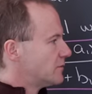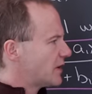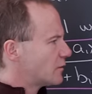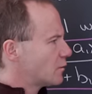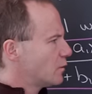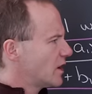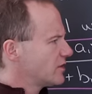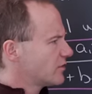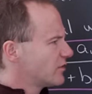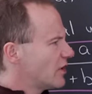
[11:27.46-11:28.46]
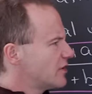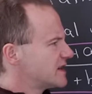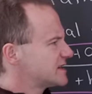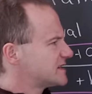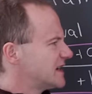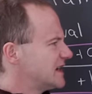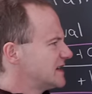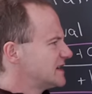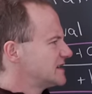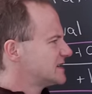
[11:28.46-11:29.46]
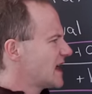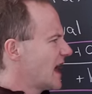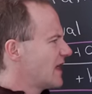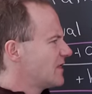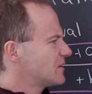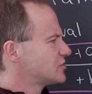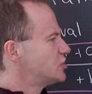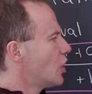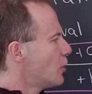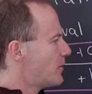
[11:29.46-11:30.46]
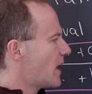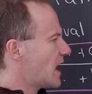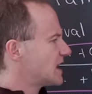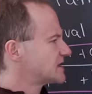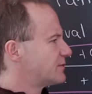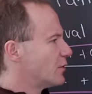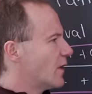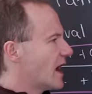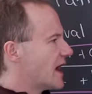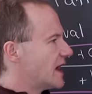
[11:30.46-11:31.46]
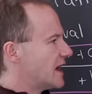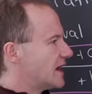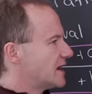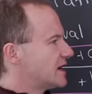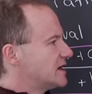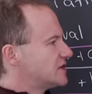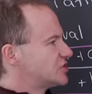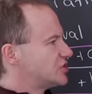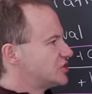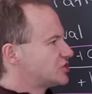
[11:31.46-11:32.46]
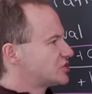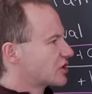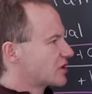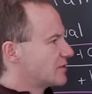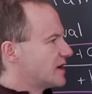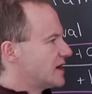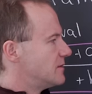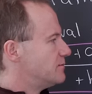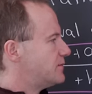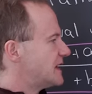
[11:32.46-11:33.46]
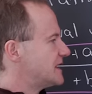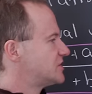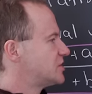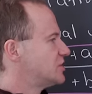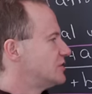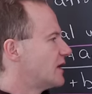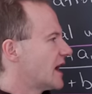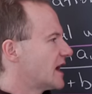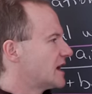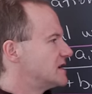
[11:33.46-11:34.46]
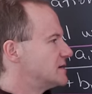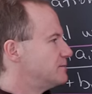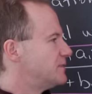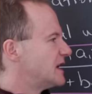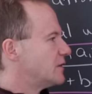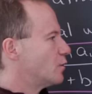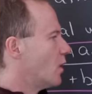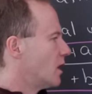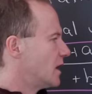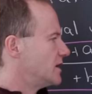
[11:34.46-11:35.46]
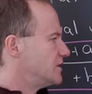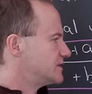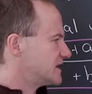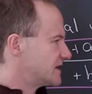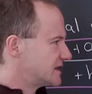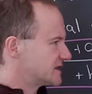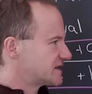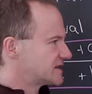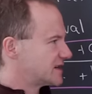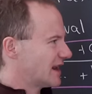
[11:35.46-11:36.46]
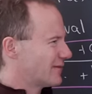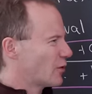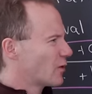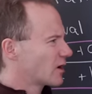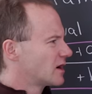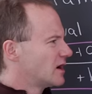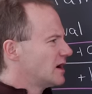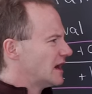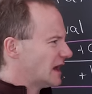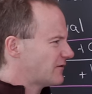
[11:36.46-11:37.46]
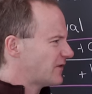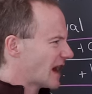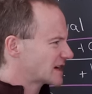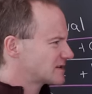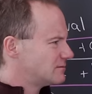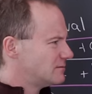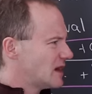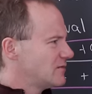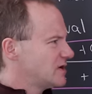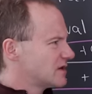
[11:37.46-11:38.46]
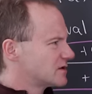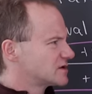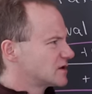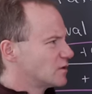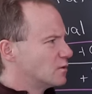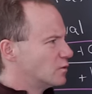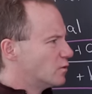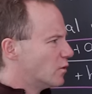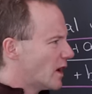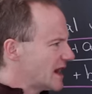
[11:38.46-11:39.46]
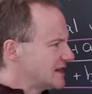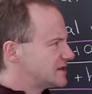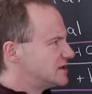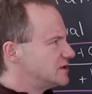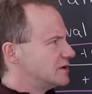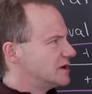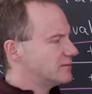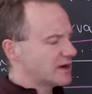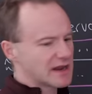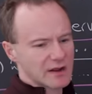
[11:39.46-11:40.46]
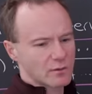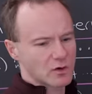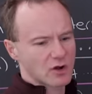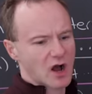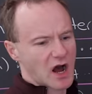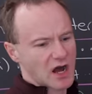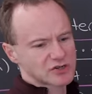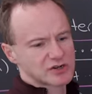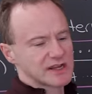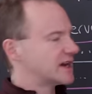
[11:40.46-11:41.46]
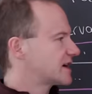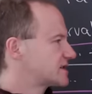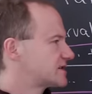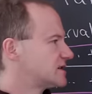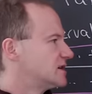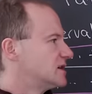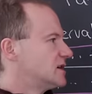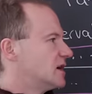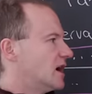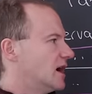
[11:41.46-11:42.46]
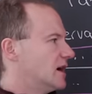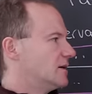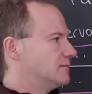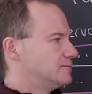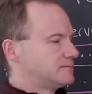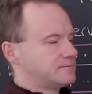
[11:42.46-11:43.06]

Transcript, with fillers: But what you'll notice is that there's no possible way to determine B2 and B1 using this setup. Or in fact, maybe there's a way to do it, but it will contradict, um,